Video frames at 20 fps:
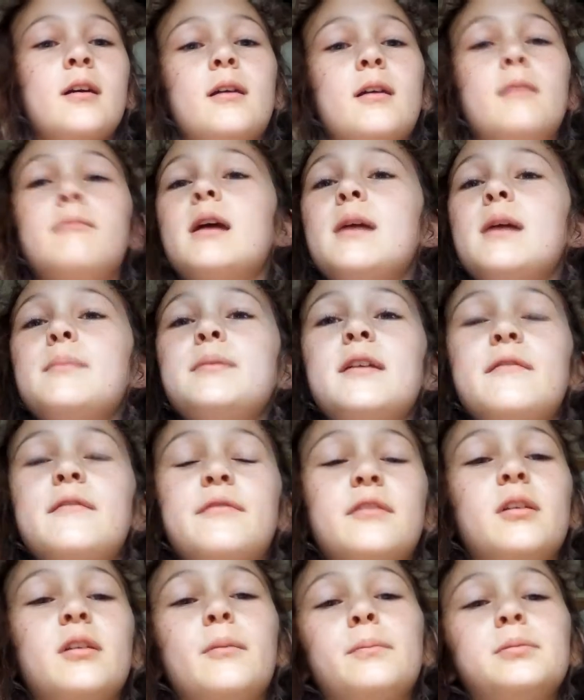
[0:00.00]
and maybe
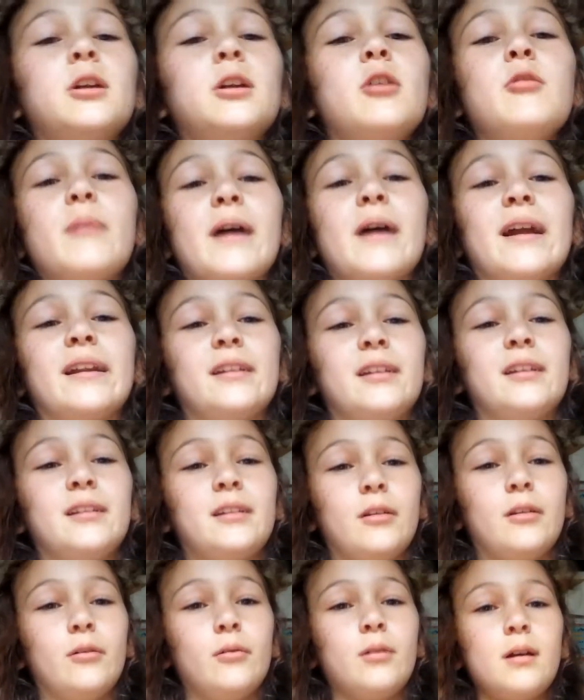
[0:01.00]
even a blue pen to
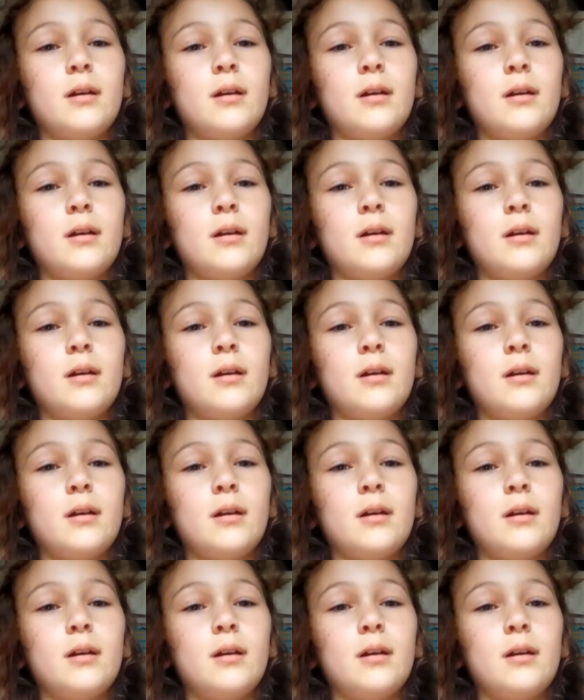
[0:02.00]
do